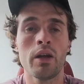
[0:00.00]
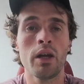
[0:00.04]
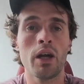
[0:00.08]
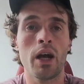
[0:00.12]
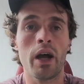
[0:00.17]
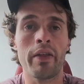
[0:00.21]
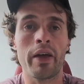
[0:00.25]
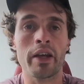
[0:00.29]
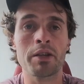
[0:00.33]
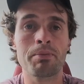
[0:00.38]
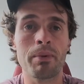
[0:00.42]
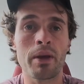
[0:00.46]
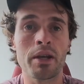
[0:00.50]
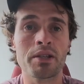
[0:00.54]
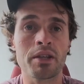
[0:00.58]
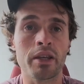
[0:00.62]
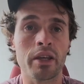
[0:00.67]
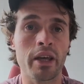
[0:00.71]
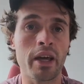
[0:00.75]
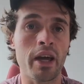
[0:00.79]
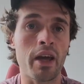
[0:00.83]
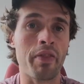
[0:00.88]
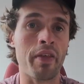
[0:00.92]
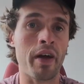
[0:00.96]
And that's basically
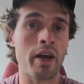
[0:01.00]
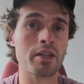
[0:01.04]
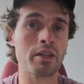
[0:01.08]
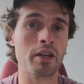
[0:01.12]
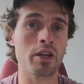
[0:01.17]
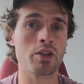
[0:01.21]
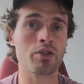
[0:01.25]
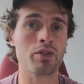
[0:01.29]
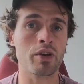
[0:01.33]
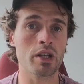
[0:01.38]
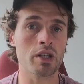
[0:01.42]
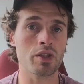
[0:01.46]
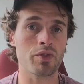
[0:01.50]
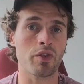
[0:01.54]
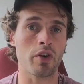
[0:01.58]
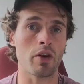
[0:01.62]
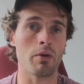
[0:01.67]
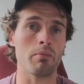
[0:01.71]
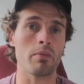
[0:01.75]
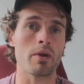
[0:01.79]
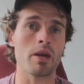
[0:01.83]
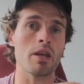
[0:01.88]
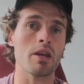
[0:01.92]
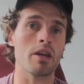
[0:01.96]
it. That's how you transfer
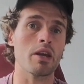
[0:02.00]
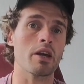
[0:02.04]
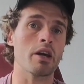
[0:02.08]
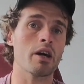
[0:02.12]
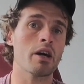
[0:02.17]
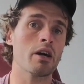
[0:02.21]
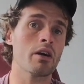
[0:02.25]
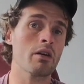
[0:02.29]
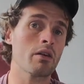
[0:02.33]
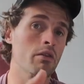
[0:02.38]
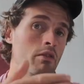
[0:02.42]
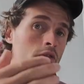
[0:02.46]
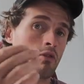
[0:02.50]
media,